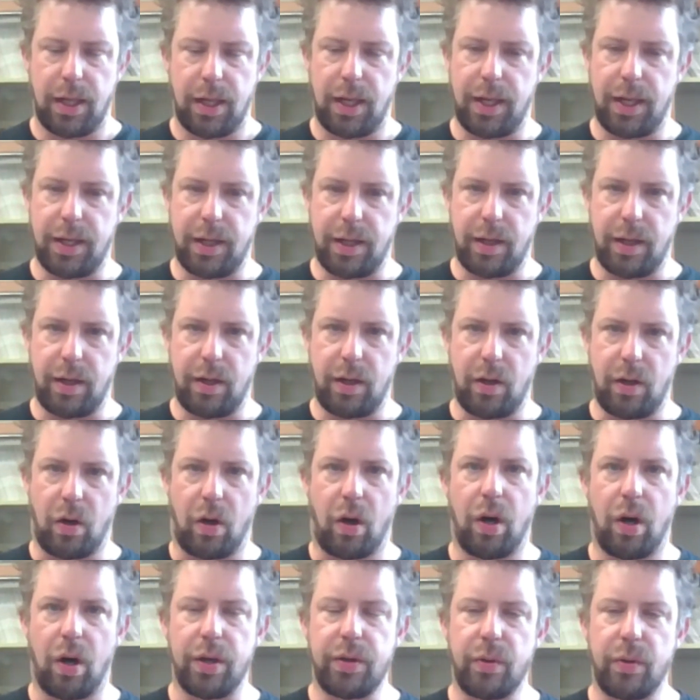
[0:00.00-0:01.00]
on
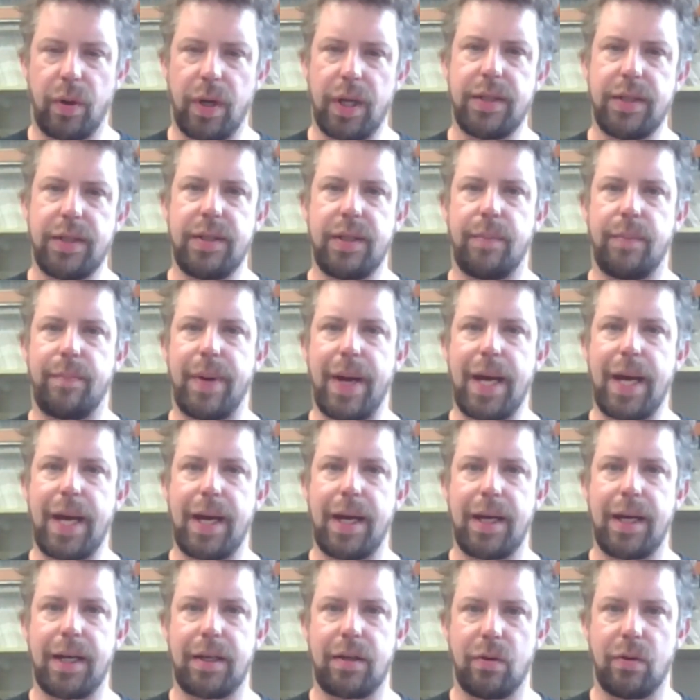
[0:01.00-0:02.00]
or in the
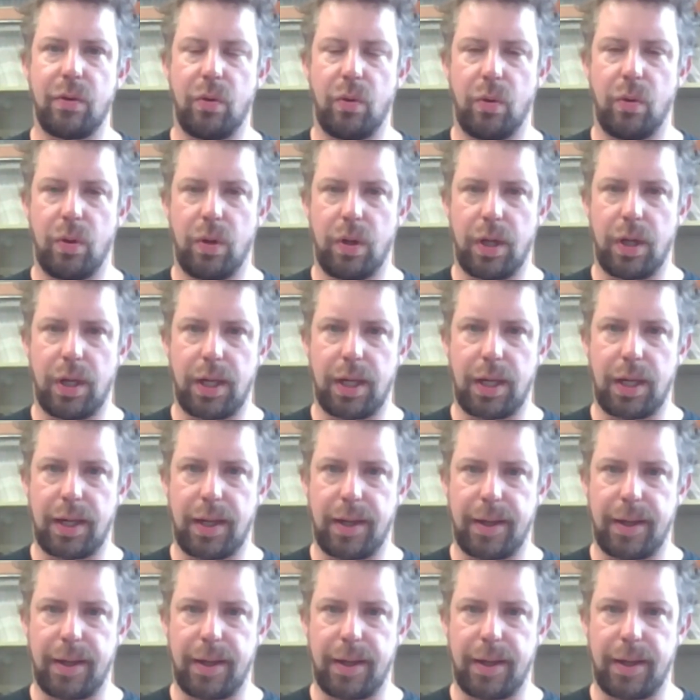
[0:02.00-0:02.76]
bag, or